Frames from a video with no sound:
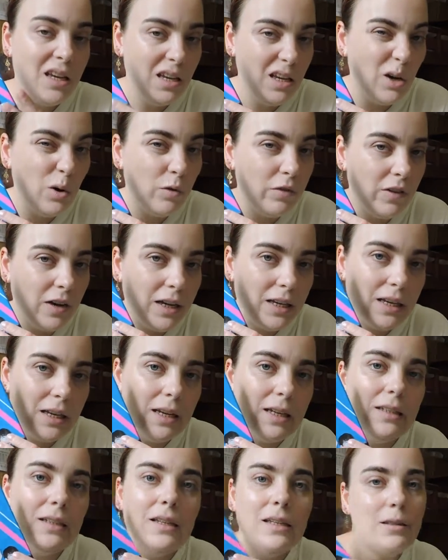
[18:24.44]
go find
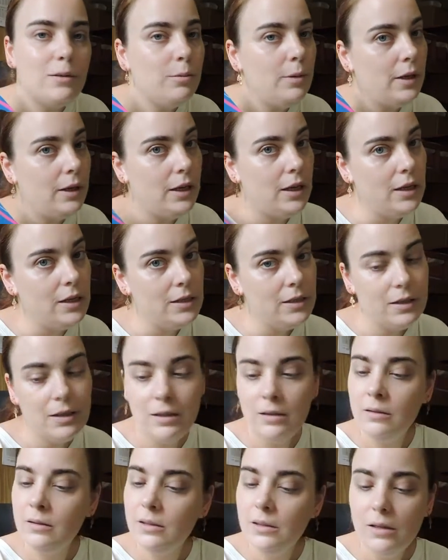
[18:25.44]
it. It's really
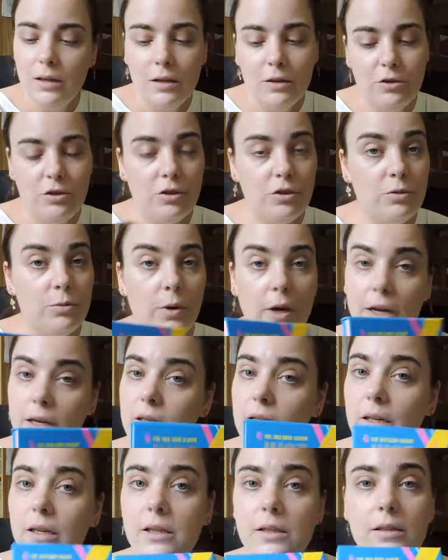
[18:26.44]
easy. Just Right
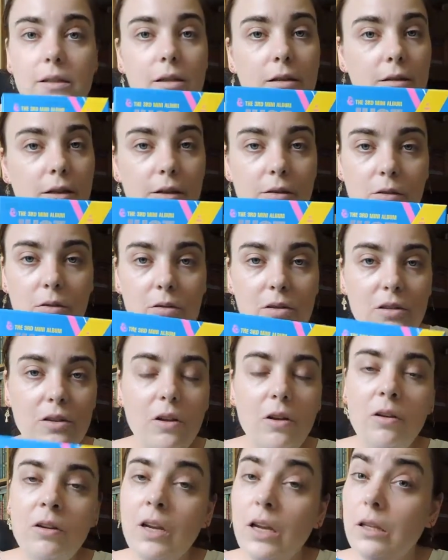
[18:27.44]
is the title
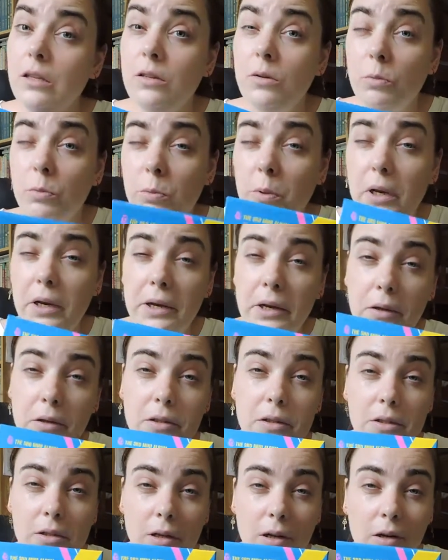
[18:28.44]
song. It's a really
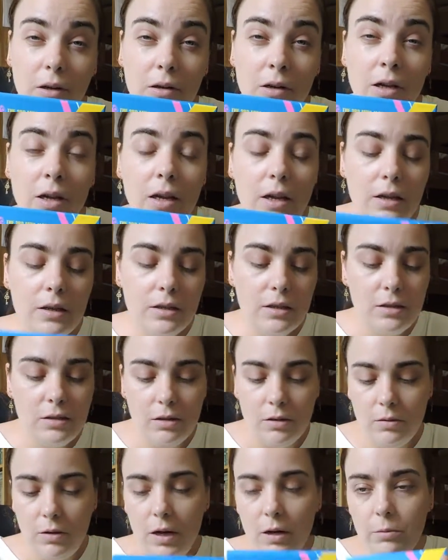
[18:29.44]
good song,
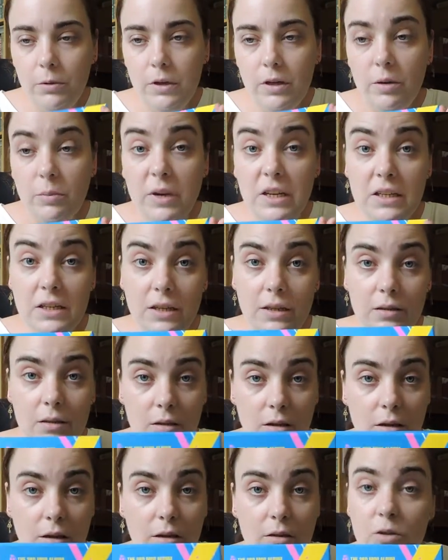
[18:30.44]
so I recommend it
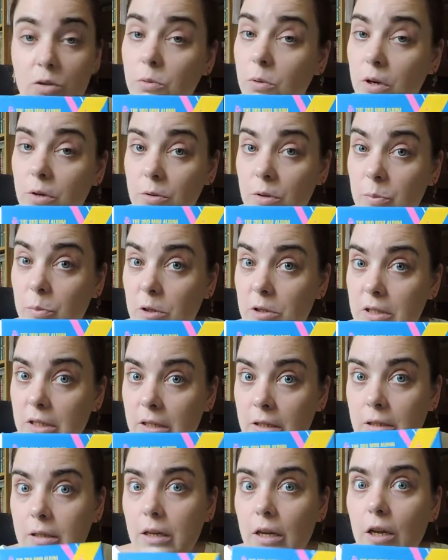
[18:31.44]

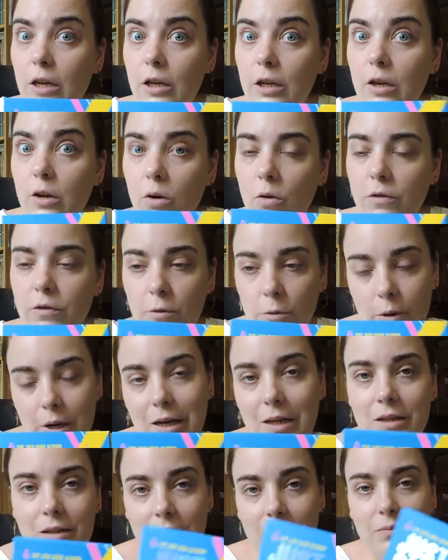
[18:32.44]
200%. Go for
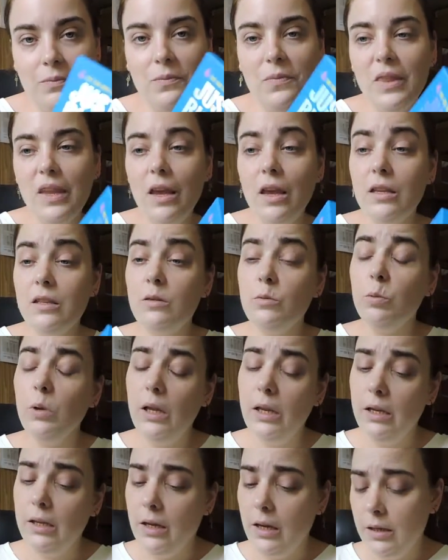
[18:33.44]
it. It's
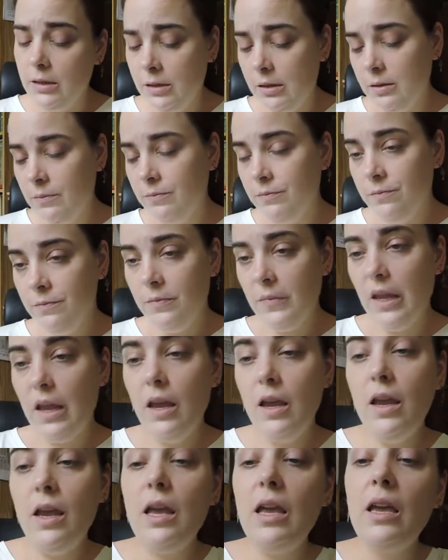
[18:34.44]
really nice.
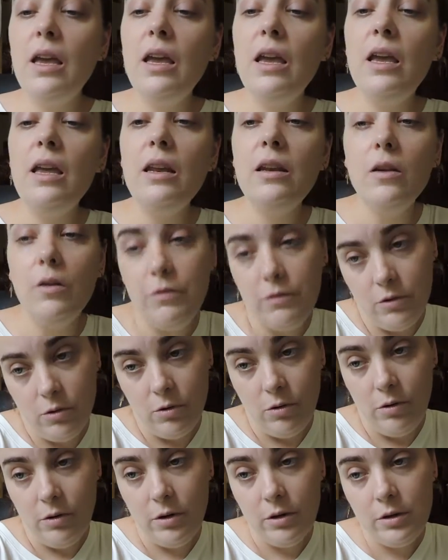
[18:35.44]
And of
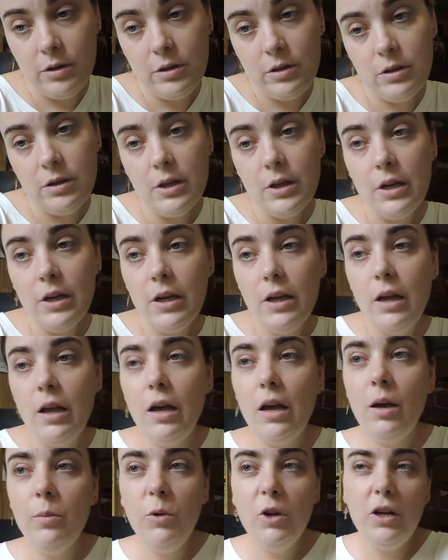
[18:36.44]
course,
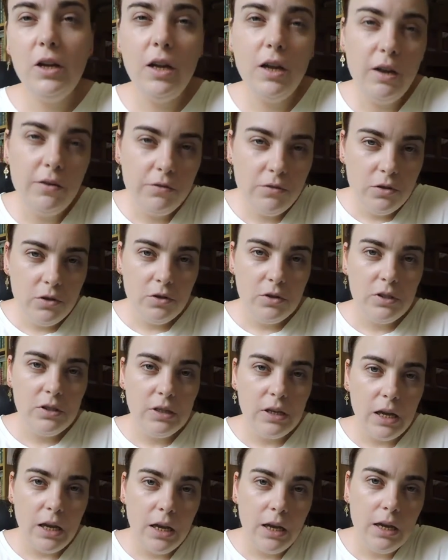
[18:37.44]
I'm gonna have to
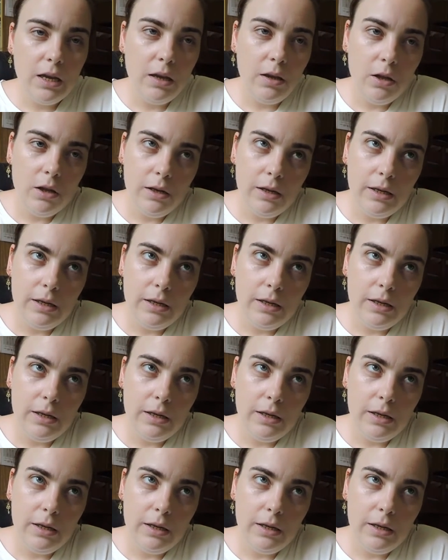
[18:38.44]
say a